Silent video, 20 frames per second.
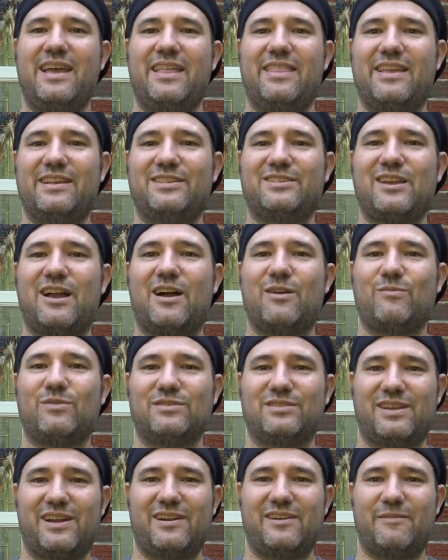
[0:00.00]
this song
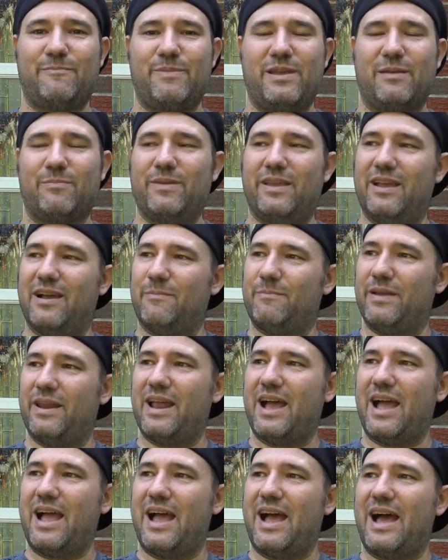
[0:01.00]
was there to pick me up,
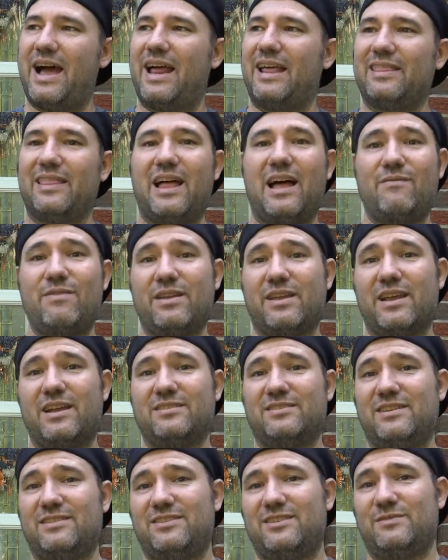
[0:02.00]
and I love it
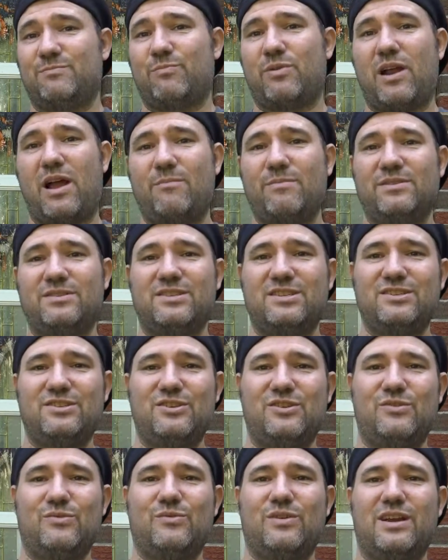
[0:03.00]
because it just promises
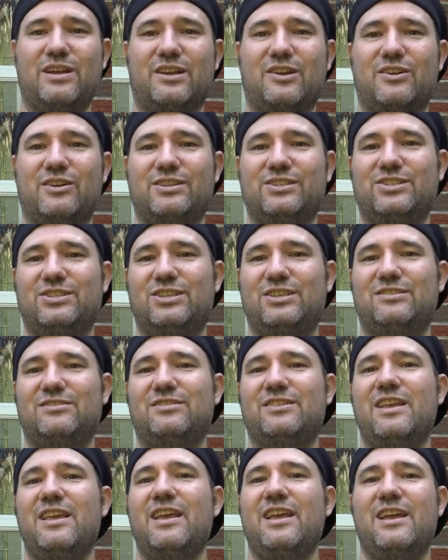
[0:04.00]
you what
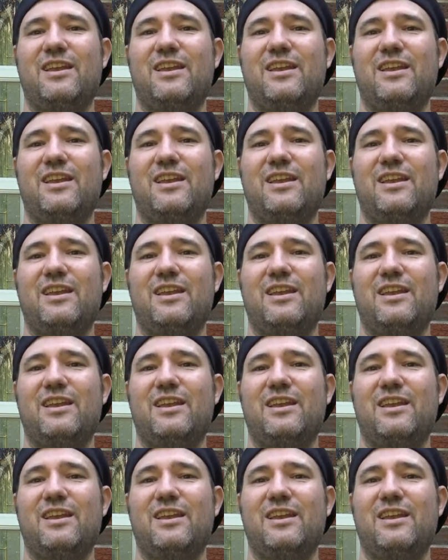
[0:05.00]
Christians